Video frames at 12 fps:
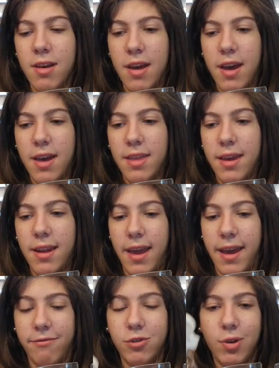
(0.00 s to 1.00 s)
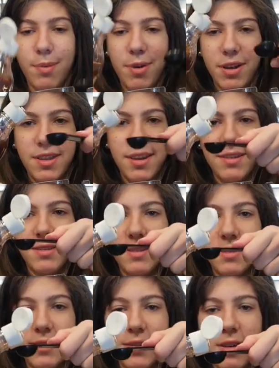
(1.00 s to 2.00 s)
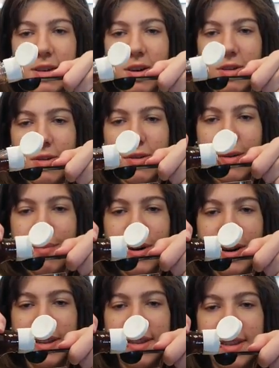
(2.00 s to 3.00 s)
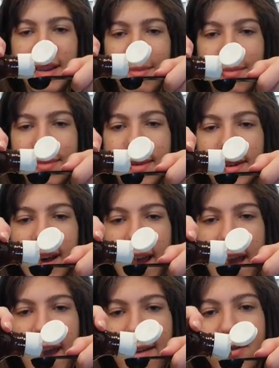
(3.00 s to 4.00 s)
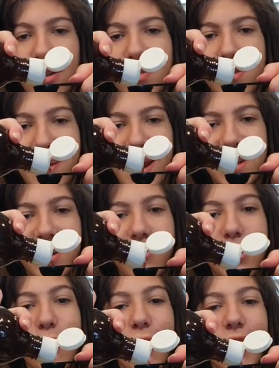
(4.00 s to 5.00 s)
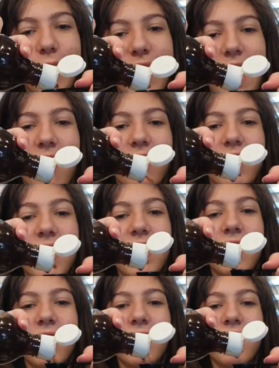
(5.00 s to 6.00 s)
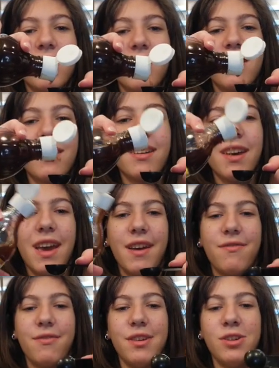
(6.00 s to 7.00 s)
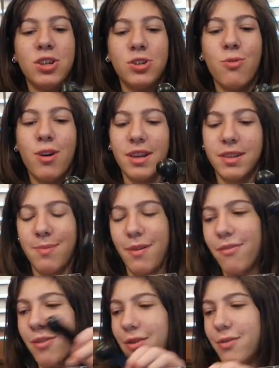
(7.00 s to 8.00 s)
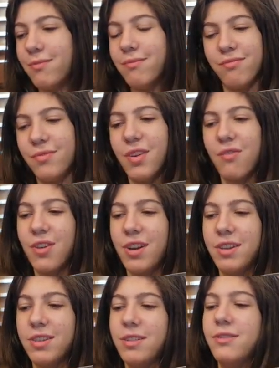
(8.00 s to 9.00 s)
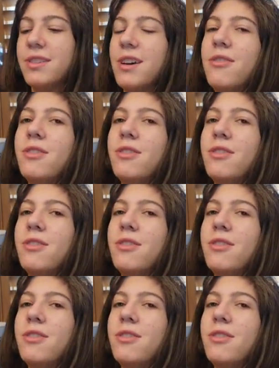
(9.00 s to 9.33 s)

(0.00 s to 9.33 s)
And then after we put this, you can put like a handful of spinach if you want to be healthy. If you just want it to be fruit, you're free to do so.